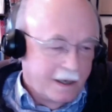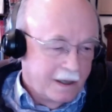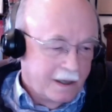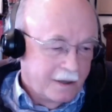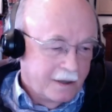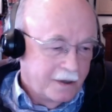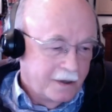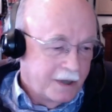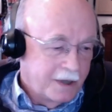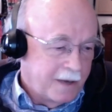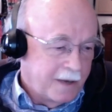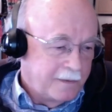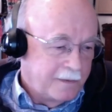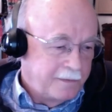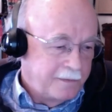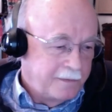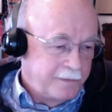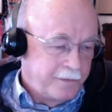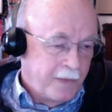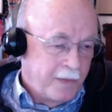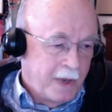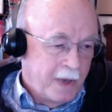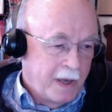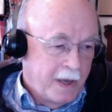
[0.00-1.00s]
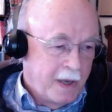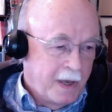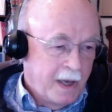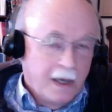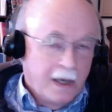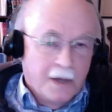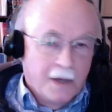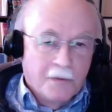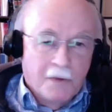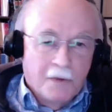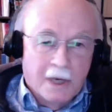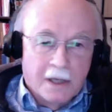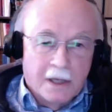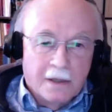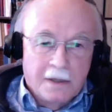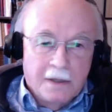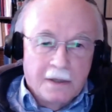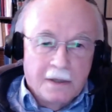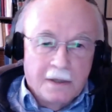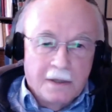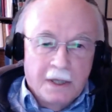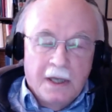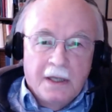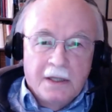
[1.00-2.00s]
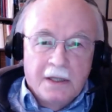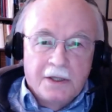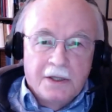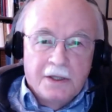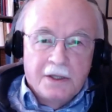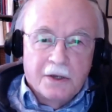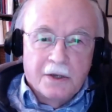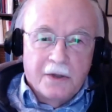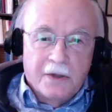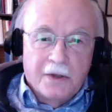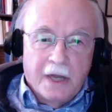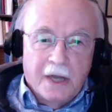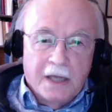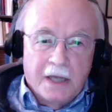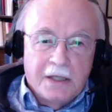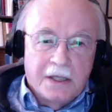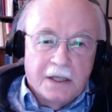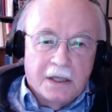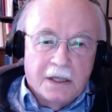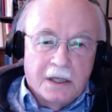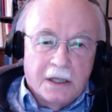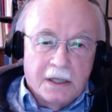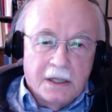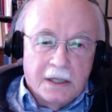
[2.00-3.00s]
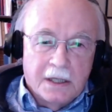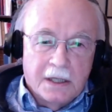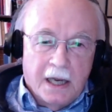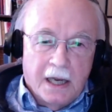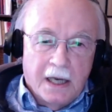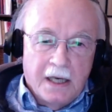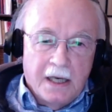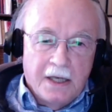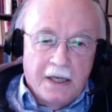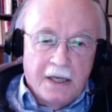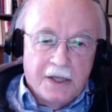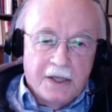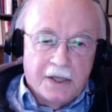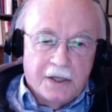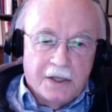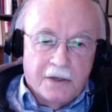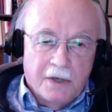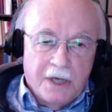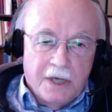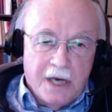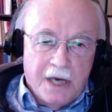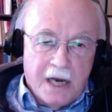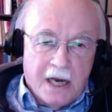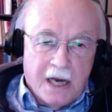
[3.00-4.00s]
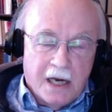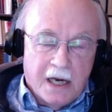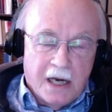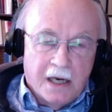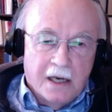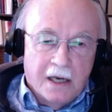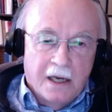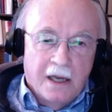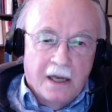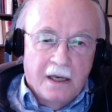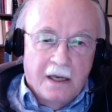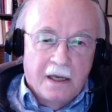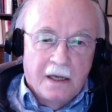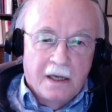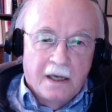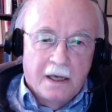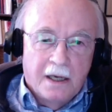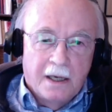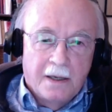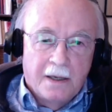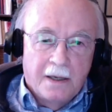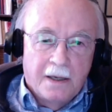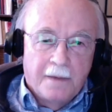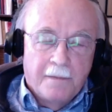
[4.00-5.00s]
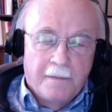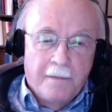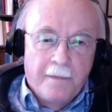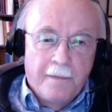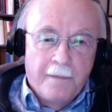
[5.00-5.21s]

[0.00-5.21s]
Okay, well, so that's Ghazali's critique. Um,